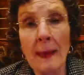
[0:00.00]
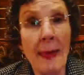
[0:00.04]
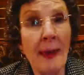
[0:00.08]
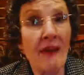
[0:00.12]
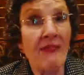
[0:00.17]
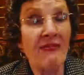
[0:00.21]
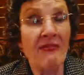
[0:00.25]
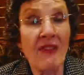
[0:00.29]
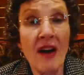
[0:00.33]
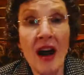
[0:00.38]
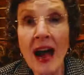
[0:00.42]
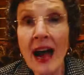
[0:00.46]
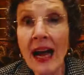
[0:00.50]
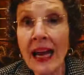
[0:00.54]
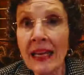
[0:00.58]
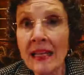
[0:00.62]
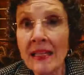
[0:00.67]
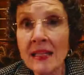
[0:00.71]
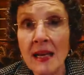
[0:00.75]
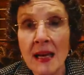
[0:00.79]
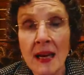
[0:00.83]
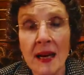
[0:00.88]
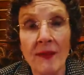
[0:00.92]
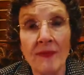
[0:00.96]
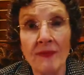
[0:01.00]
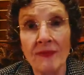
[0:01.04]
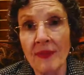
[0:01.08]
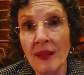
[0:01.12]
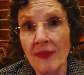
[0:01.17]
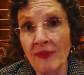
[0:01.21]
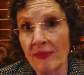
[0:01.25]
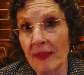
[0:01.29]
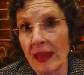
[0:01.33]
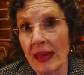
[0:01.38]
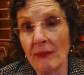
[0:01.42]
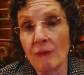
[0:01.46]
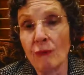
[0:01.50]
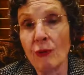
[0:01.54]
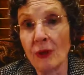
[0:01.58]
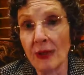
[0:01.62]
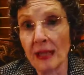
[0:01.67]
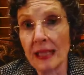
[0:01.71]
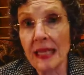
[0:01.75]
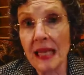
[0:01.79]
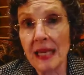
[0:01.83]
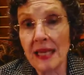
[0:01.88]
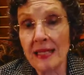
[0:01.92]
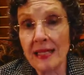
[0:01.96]
And they find that it
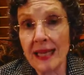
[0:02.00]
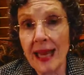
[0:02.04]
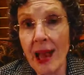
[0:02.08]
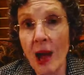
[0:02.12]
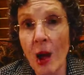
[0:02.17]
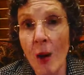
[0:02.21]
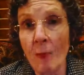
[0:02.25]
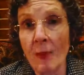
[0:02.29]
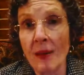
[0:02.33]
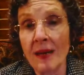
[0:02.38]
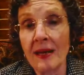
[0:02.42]
really does help.